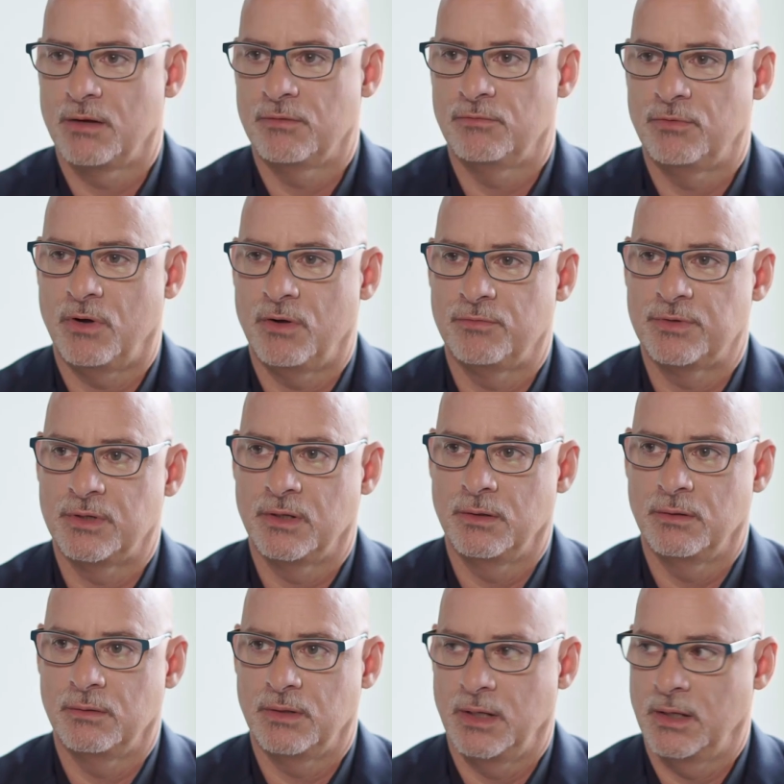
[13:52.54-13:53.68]
involved
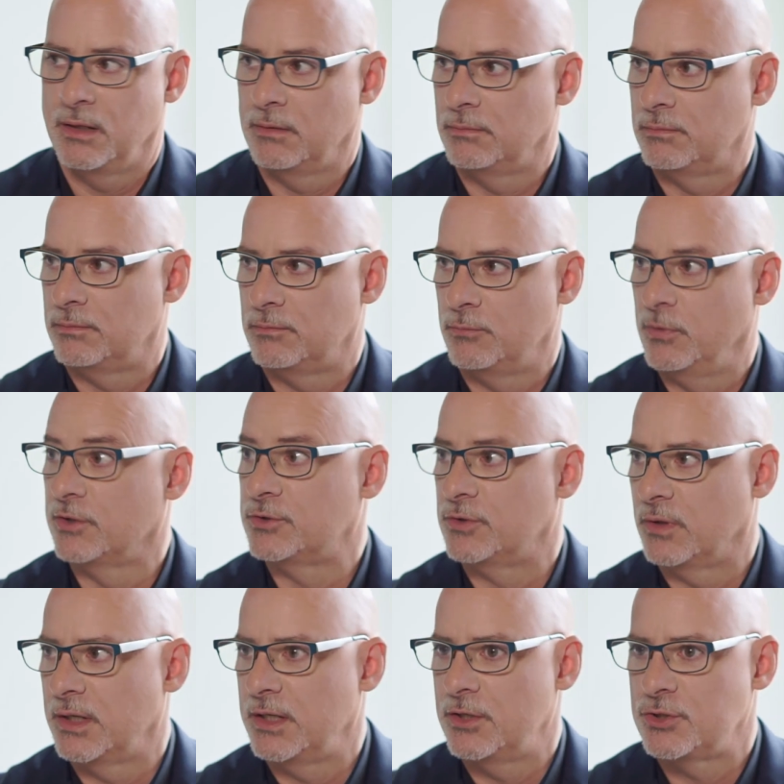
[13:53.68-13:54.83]
in Realtor
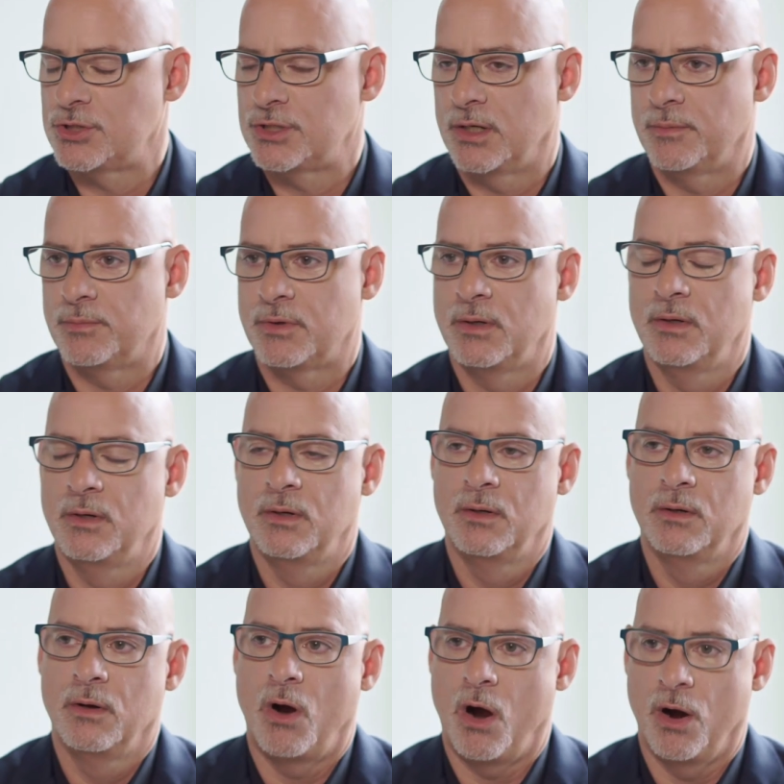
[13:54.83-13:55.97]
leadership,
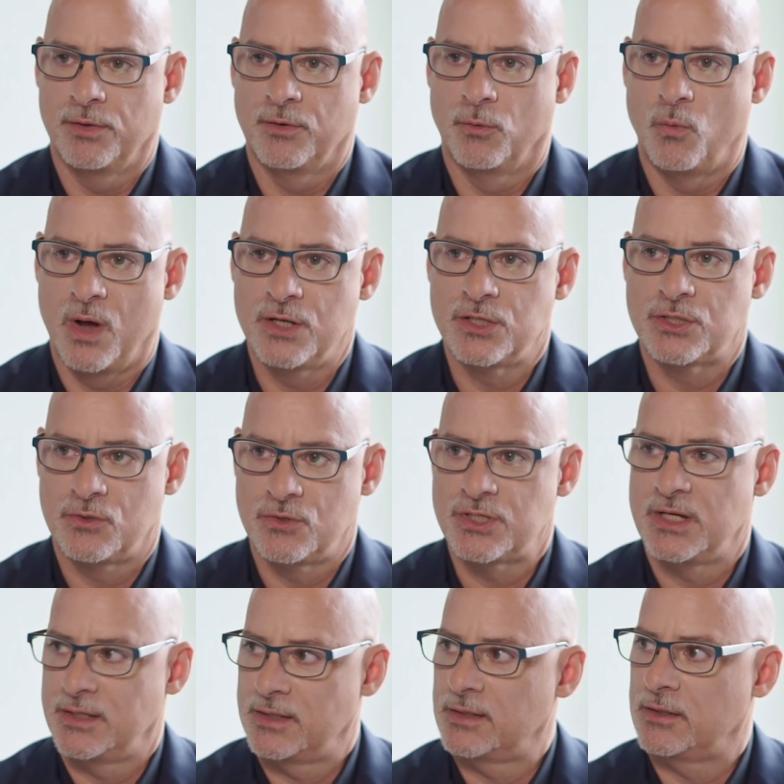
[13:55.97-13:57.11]
are the ones who see
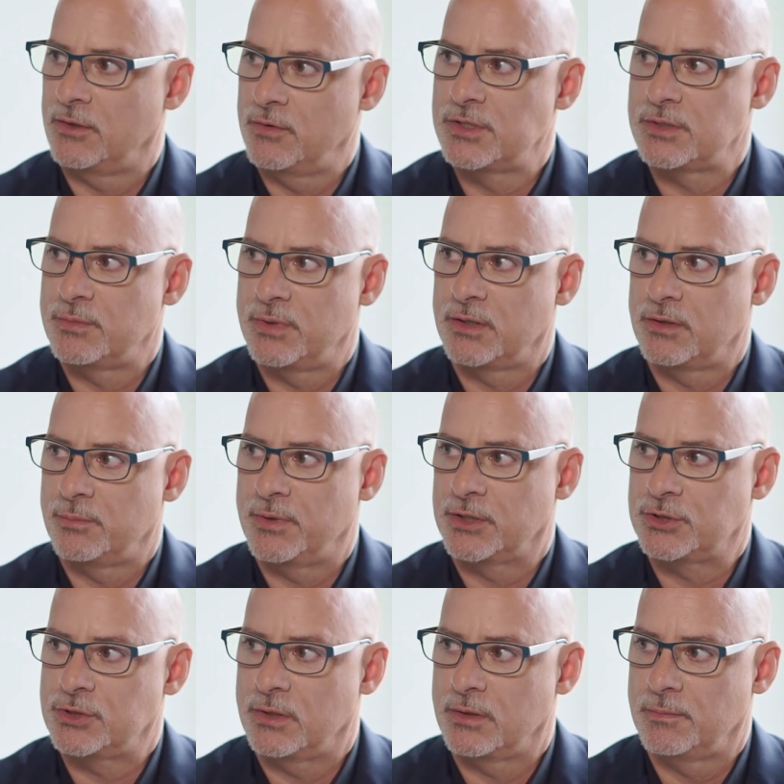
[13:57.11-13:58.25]
that there is a bigger
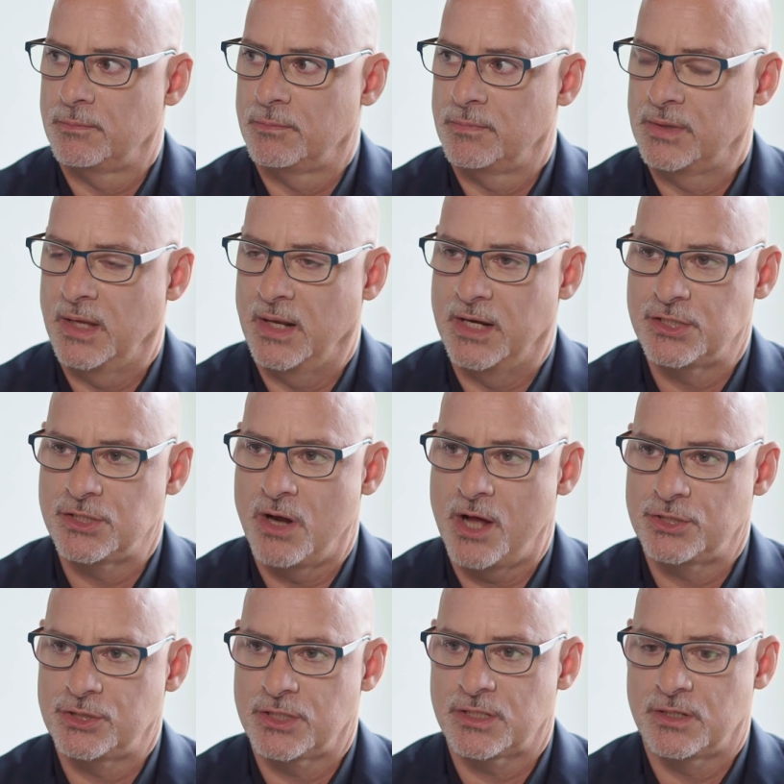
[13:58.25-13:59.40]
picture. That it's not
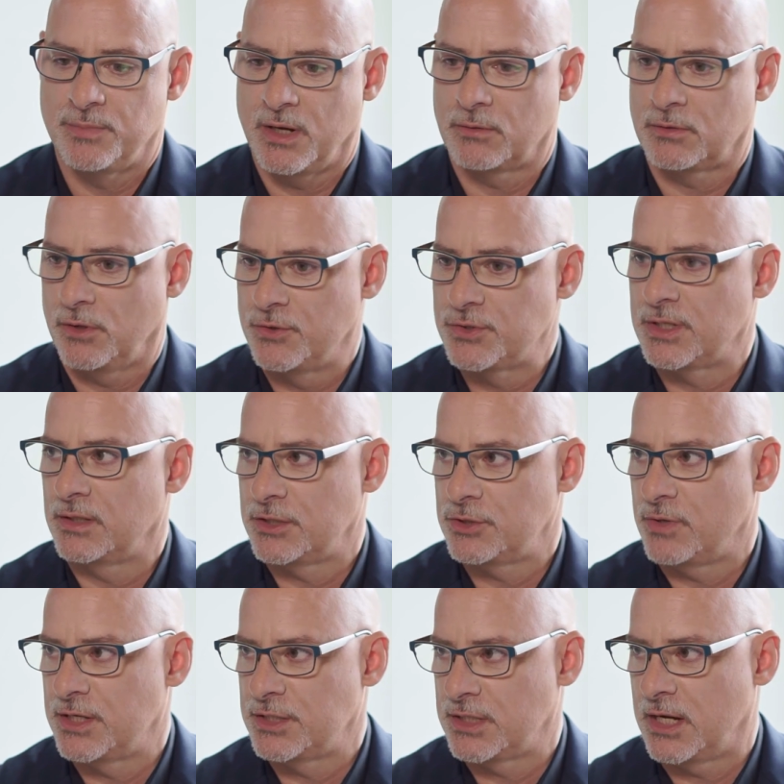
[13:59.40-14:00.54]
just about closing the
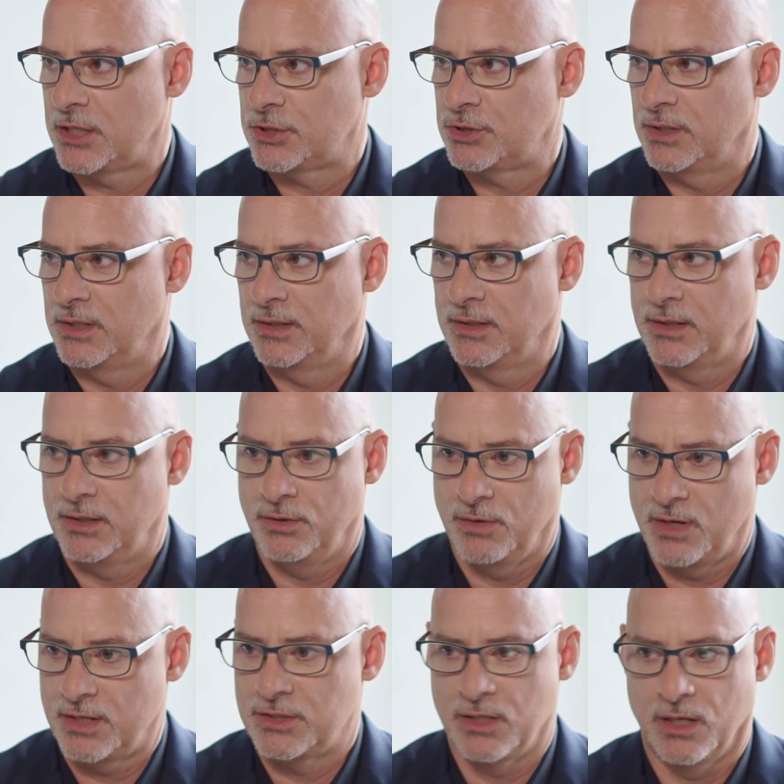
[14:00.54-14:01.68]
transaction and that you're
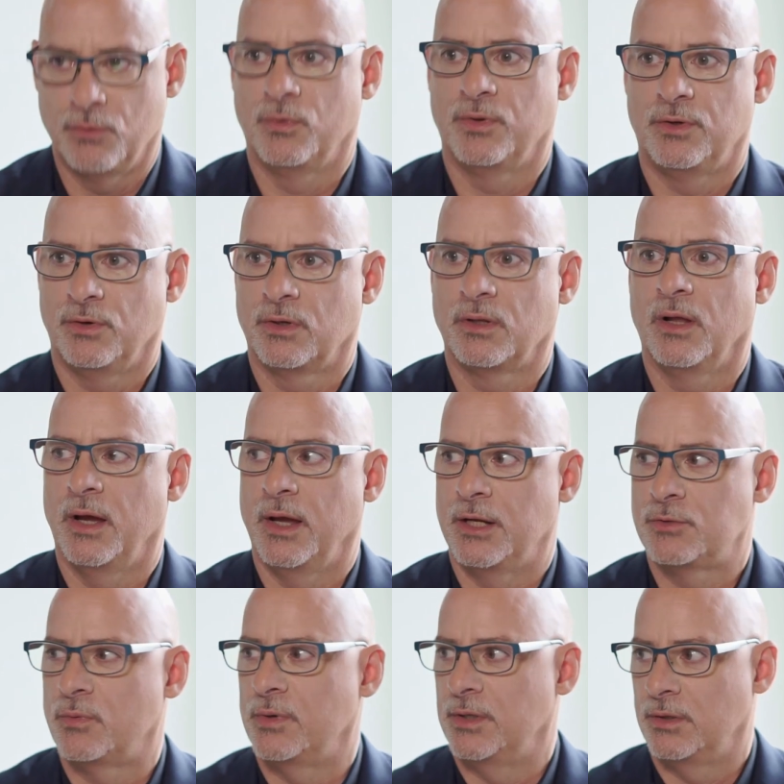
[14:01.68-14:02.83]
not done with your client
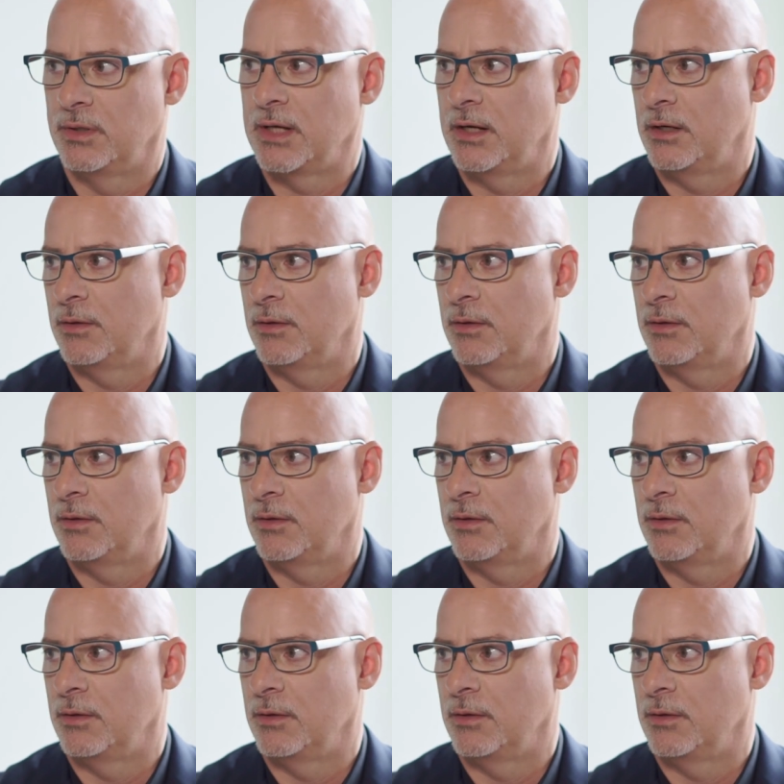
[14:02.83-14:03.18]
when you get your